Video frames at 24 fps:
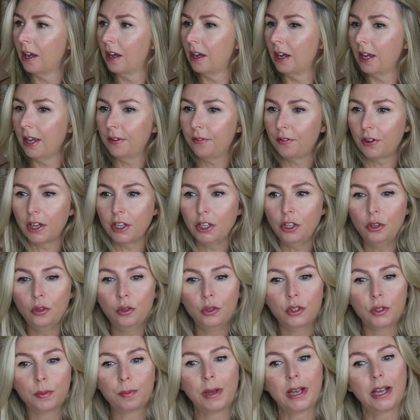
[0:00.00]
If I
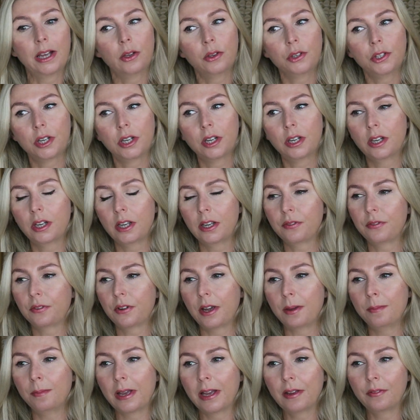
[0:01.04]
use powder, if
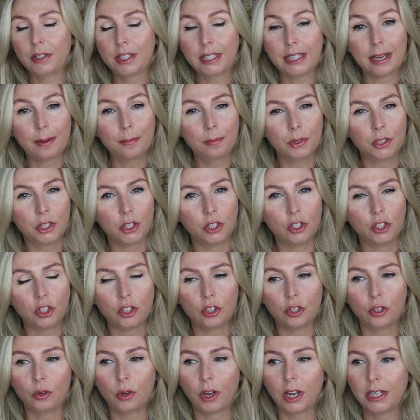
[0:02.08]
I'm ever tempted
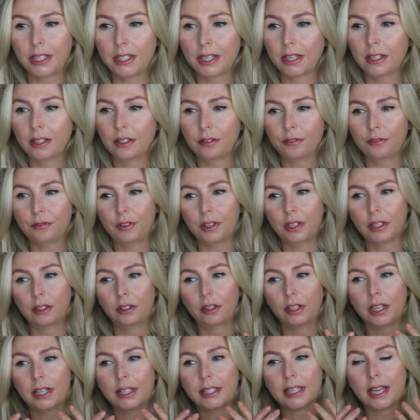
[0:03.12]
to, I tend to
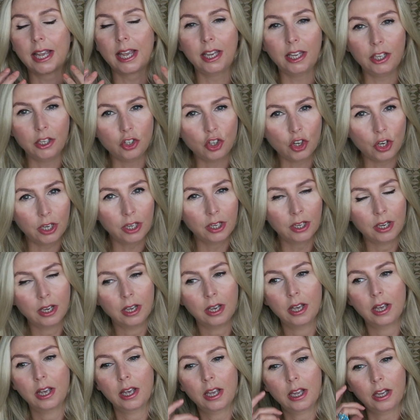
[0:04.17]
feel it's aging,
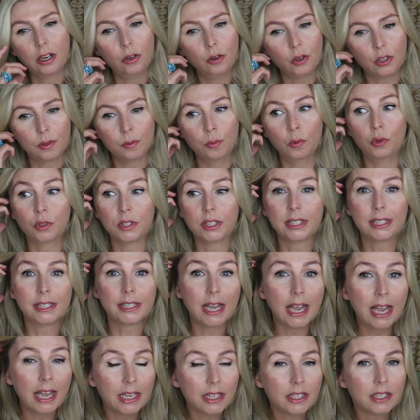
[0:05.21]
looks more
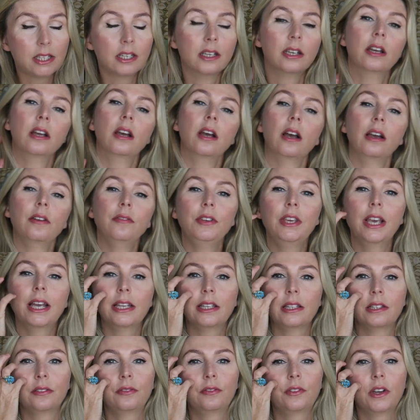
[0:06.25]
set. I've
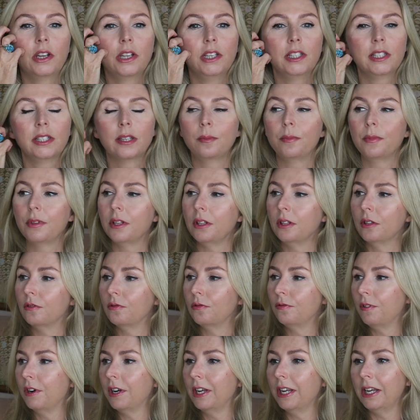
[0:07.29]
yet to find something
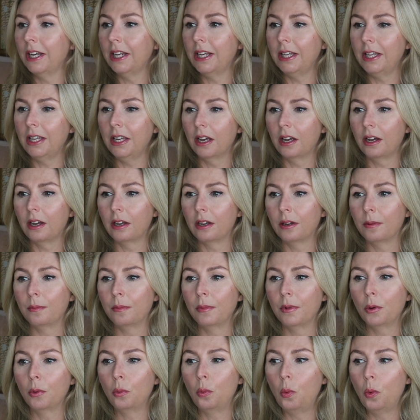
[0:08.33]
that really
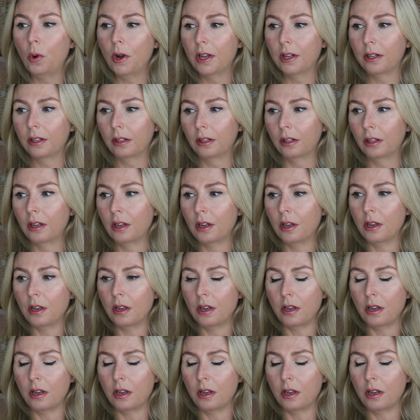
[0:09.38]
will